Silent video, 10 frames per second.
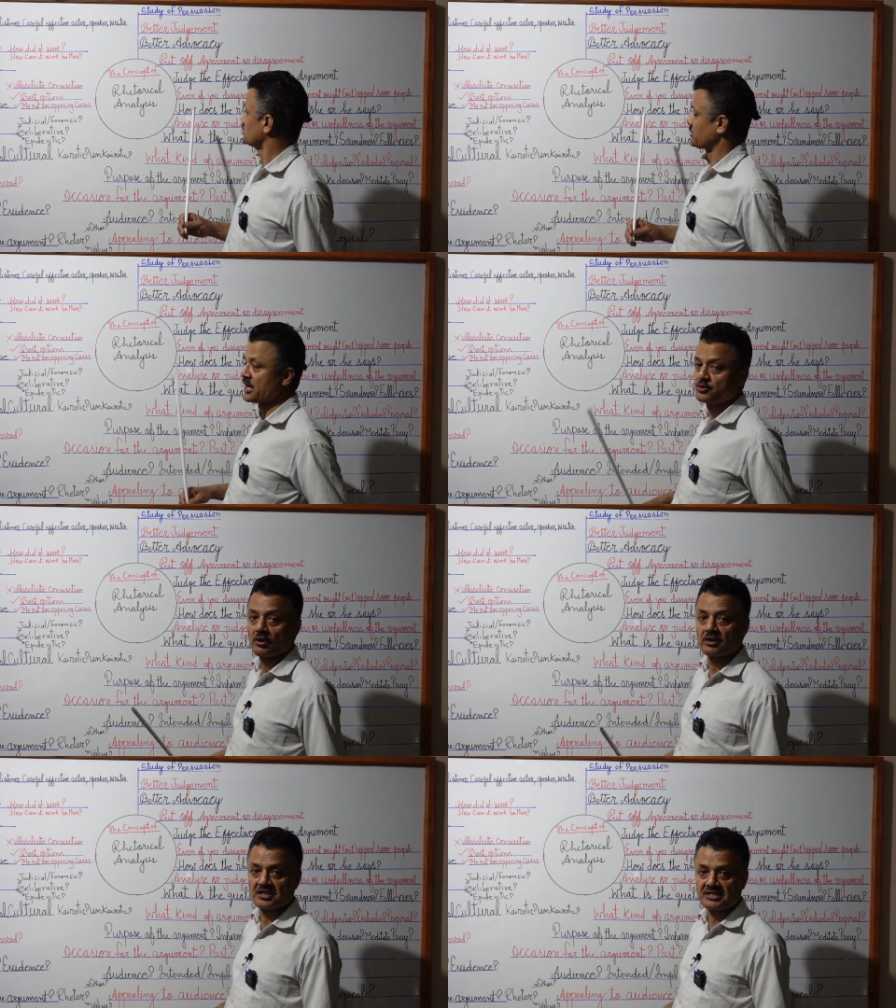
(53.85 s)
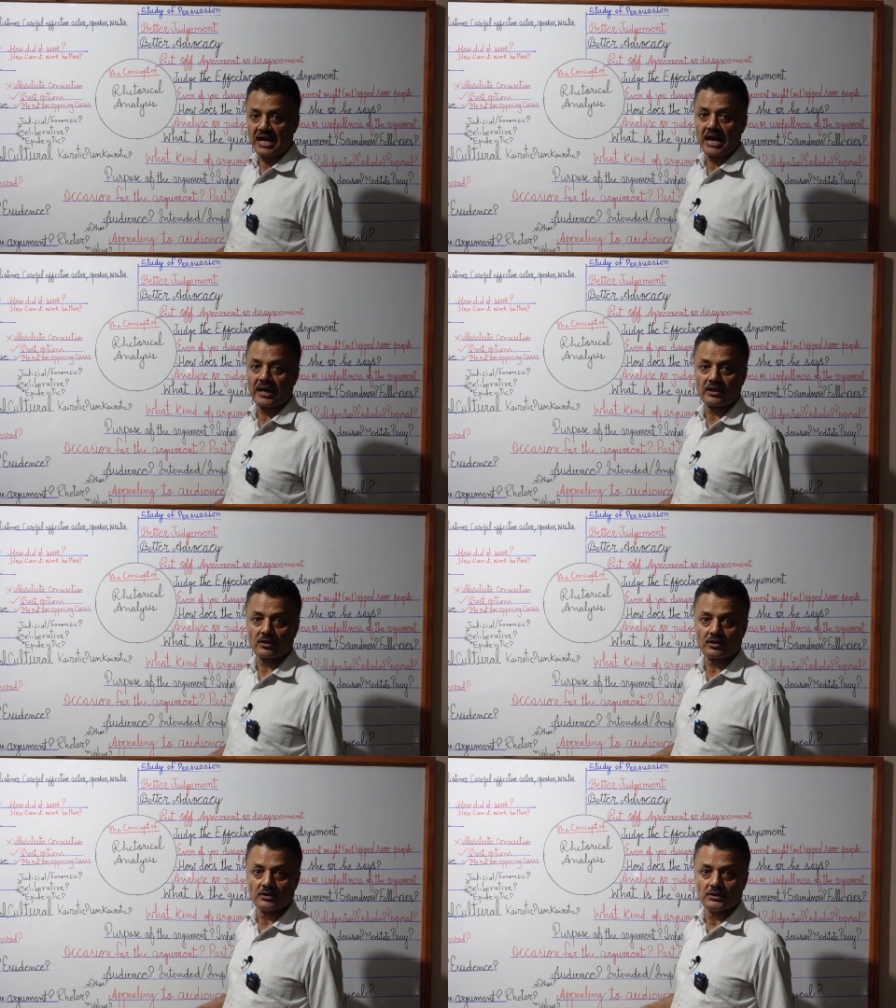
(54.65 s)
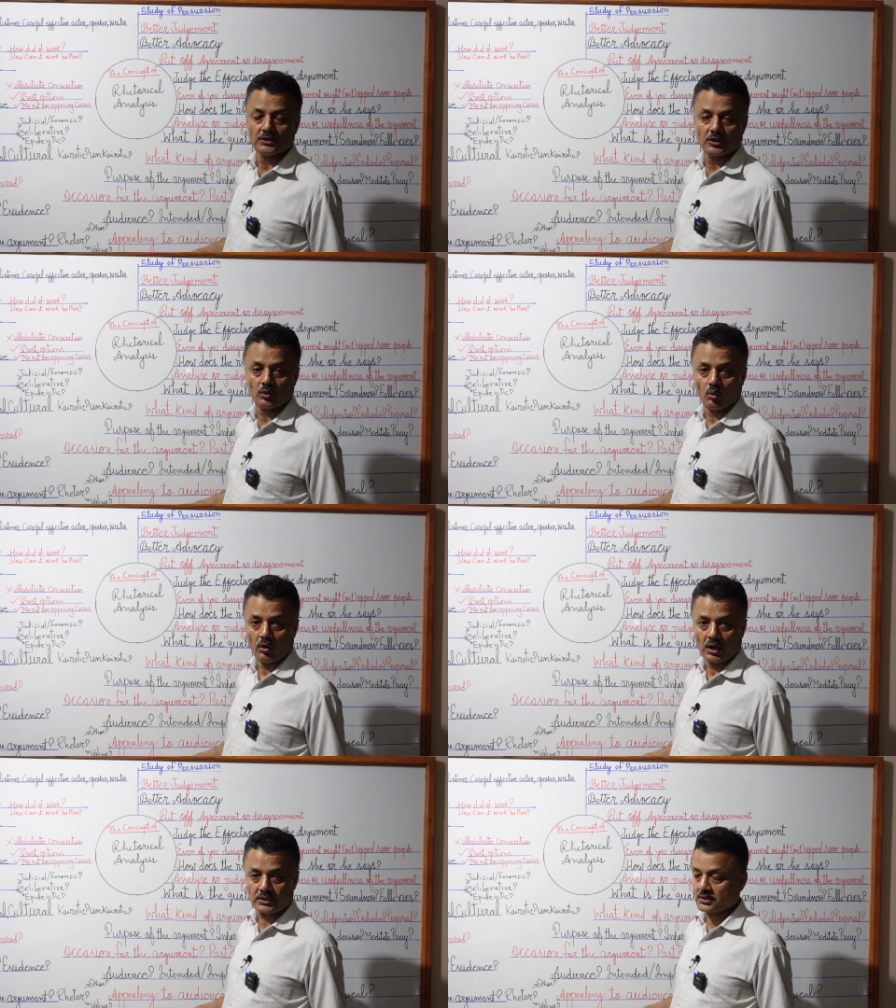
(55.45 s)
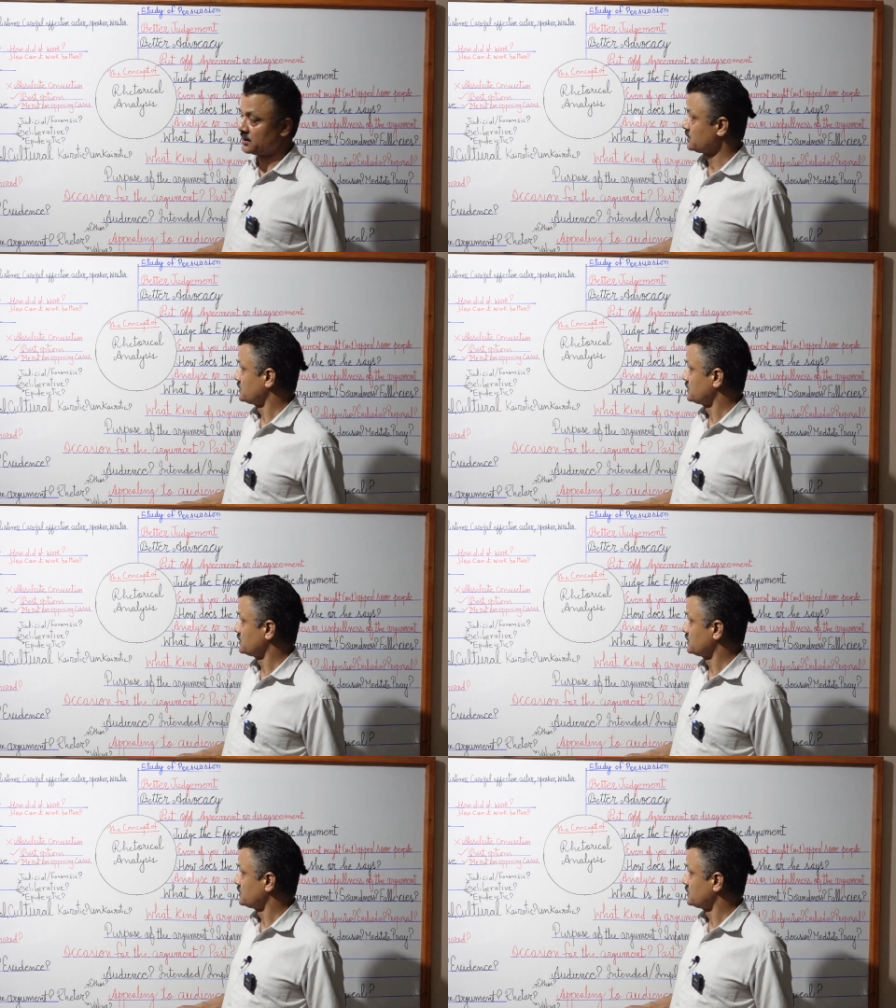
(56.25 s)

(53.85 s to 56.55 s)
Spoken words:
trying to understand what